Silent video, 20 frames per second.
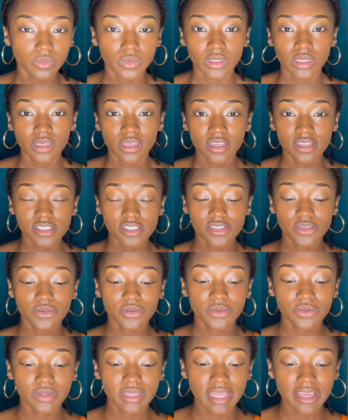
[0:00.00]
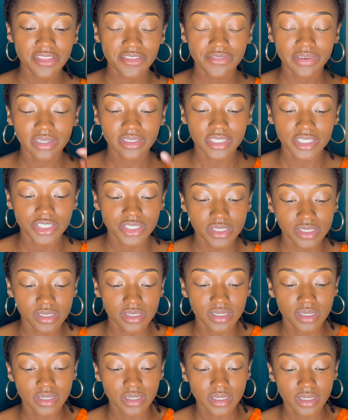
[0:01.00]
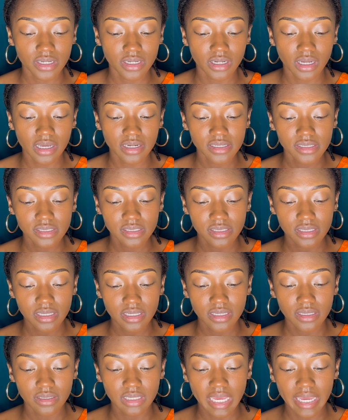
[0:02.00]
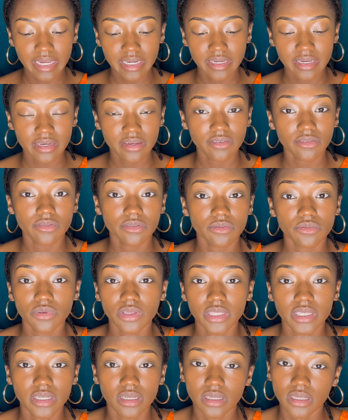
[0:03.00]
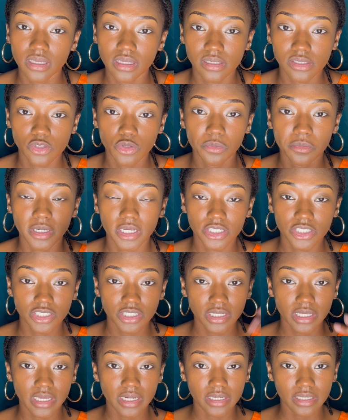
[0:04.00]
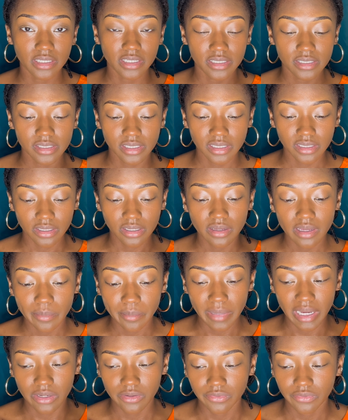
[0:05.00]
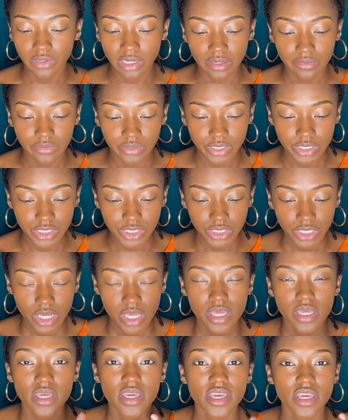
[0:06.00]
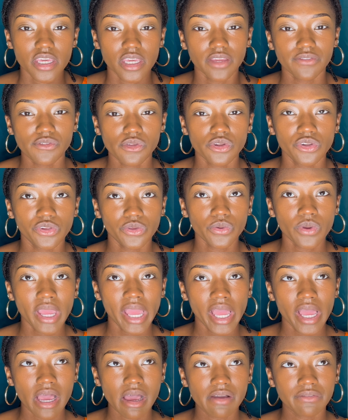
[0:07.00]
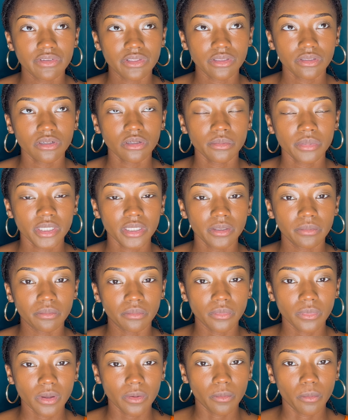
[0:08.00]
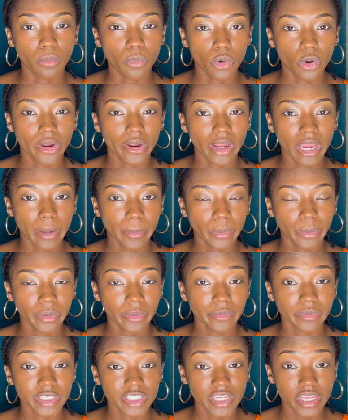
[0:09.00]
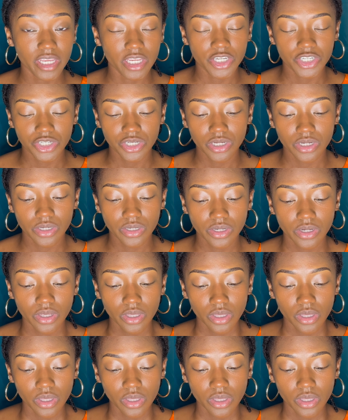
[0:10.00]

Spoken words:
So now the foundation's good. Honestly, I didn't even really need too much to get a decent amount of coverage. If you do have a little bit more hyperpigmentation,